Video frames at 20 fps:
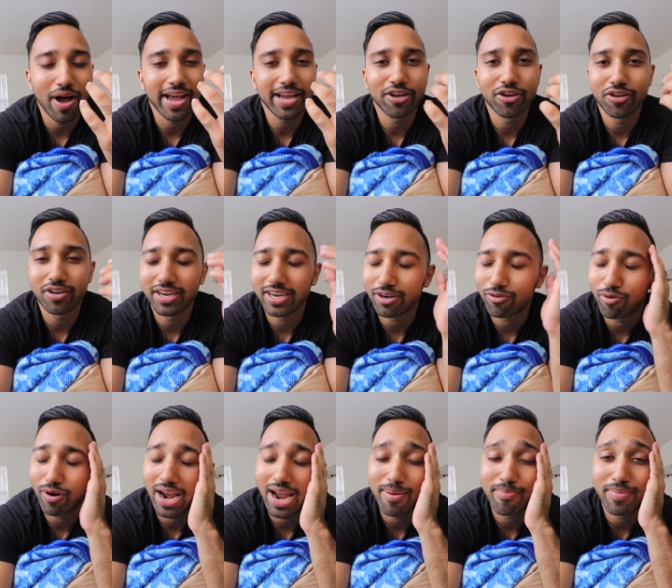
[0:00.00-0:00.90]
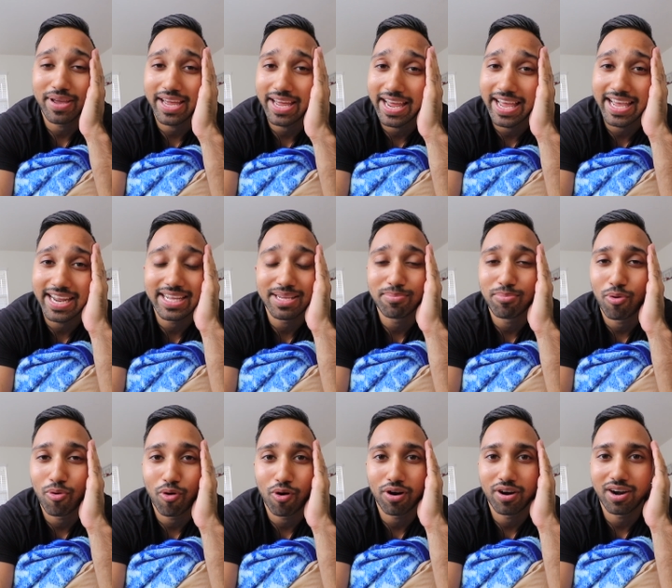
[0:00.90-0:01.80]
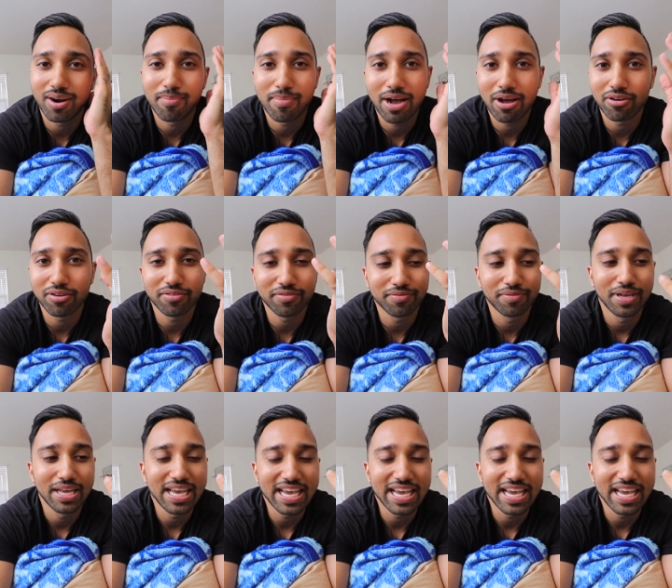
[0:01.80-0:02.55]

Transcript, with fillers: I couldn't cram any more amount of